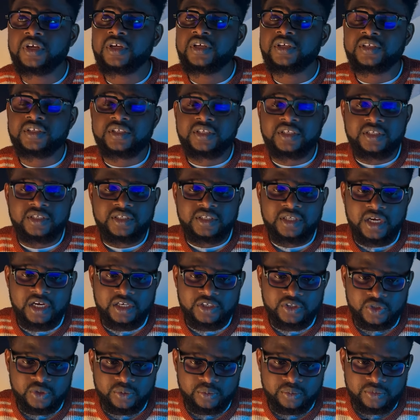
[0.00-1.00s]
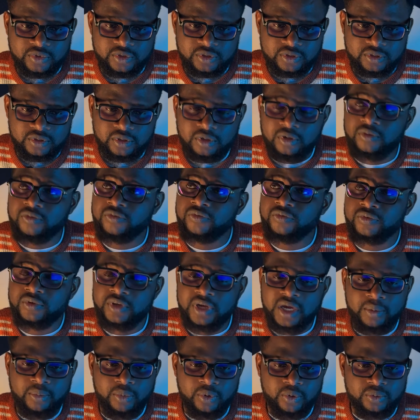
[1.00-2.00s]
6 atoms of
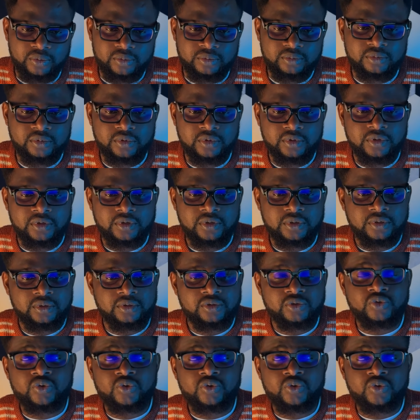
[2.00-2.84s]
carbon,